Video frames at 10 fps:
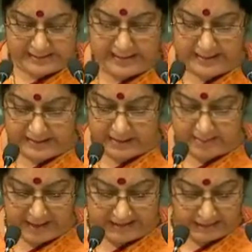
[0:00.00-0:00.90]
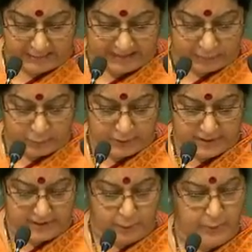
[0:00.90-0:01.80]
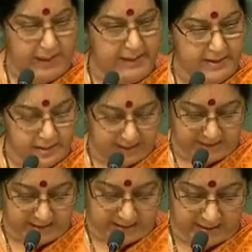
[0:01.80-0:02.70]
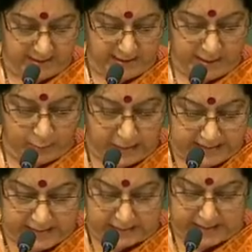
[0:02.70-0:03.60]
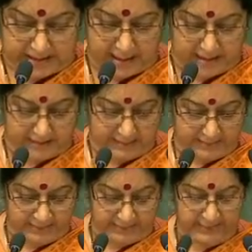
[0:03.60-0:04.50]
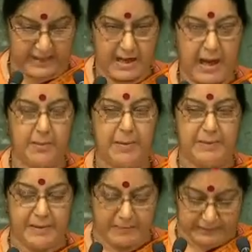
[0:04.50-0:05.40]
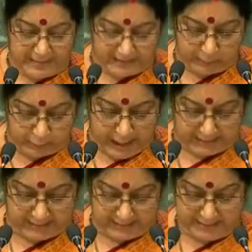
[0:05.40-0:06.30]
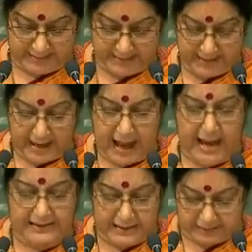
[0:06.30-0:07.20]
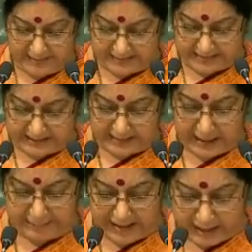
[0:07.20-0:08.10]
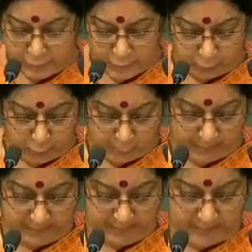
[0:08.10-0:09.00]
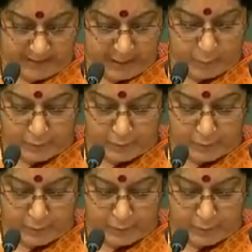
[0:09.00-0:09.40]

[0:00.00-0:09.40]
terrorists who attack you and those who attack me. For we do not know whose Frankenstein monster this monster will devour next. Therefore, if we want to